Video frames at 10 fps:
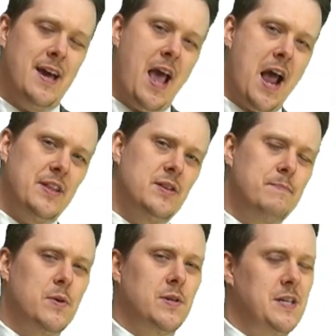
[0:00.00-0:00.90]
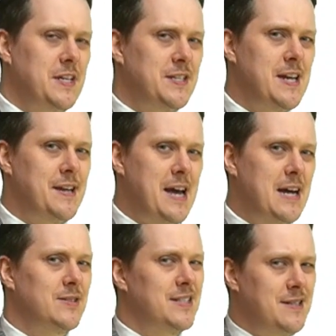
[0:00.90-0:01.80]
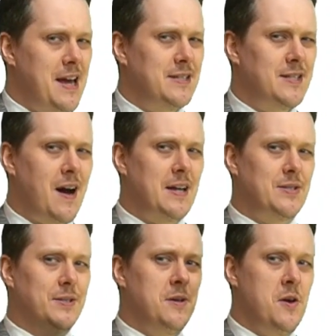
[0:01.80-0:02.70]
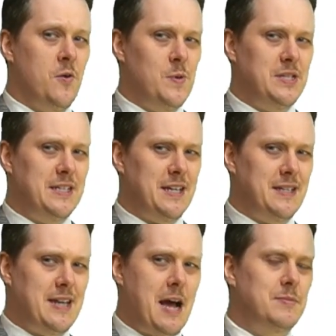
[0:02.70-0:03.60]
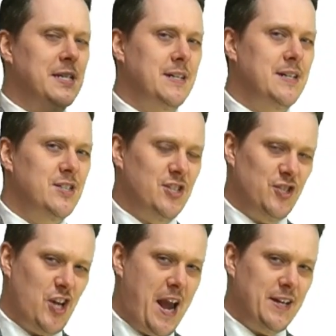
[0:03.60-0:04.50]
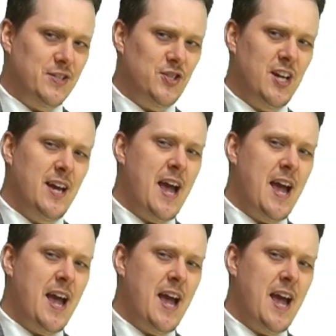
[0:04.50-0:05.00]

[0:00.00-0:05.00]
And in your book, you need to get down today's title, which is Adapting to Change.